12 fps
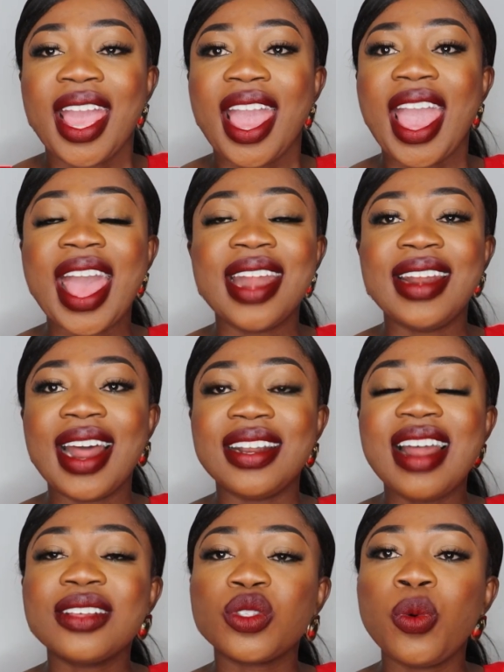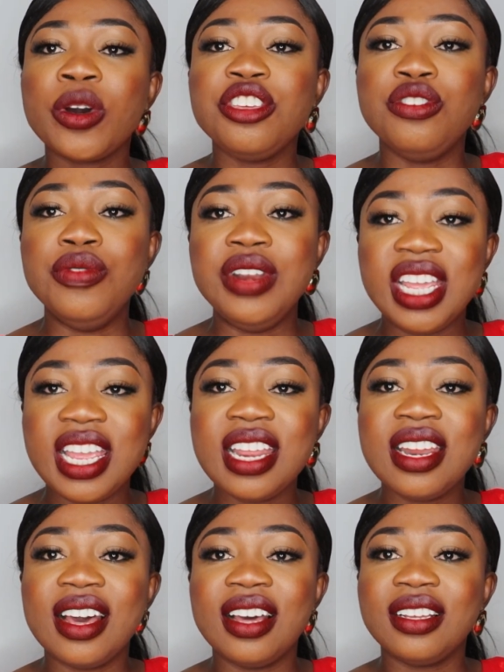And that's what you
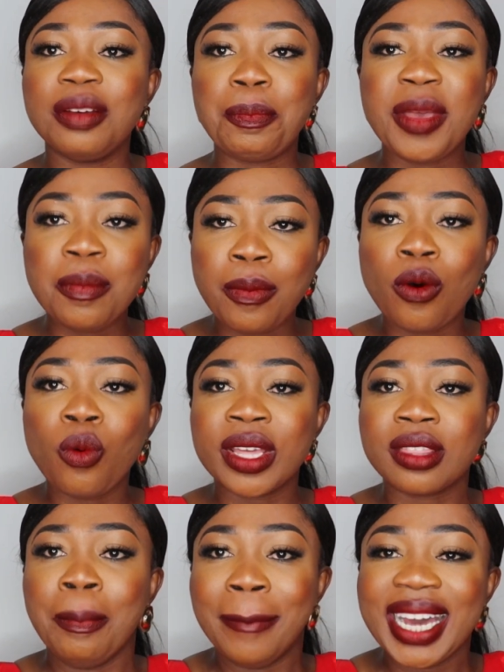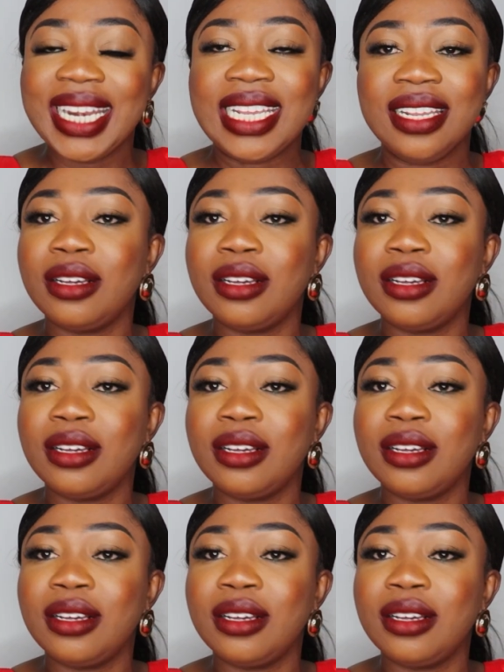need people with money.